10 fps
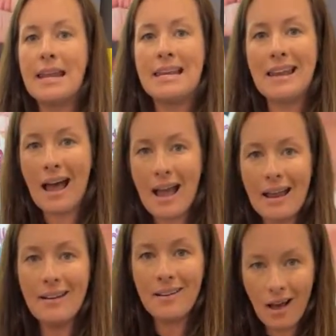
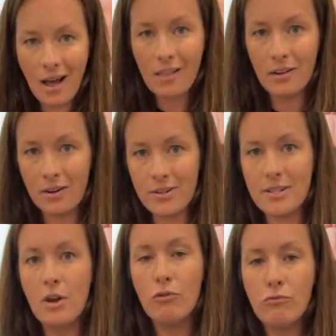9
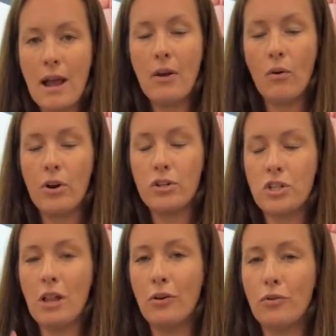colors: red, orange,
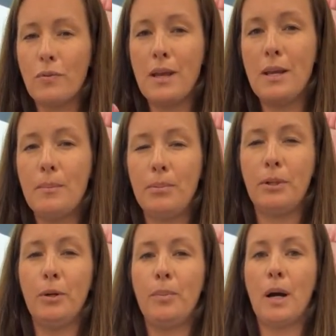yellow, green,
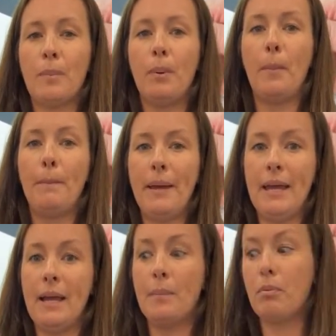blue, purple,
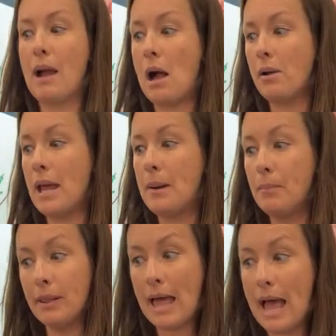pink, brown,
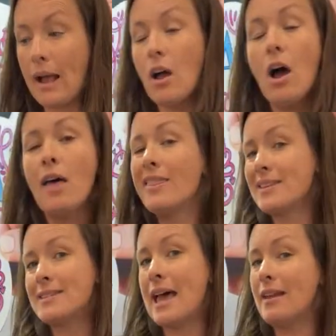and black. The
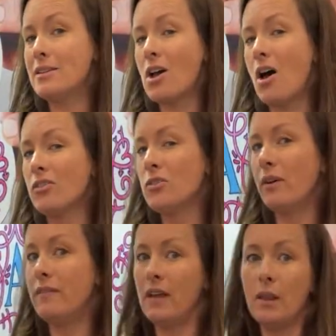set is also
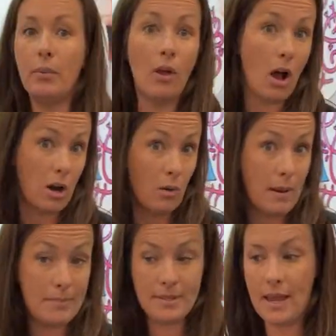available on our
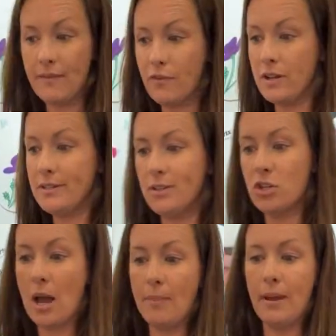website for easy
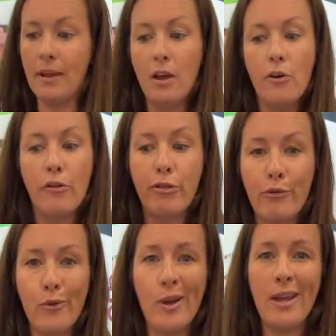shopping.
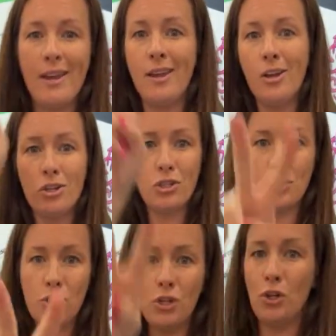3,
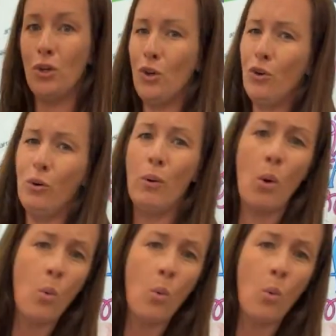2.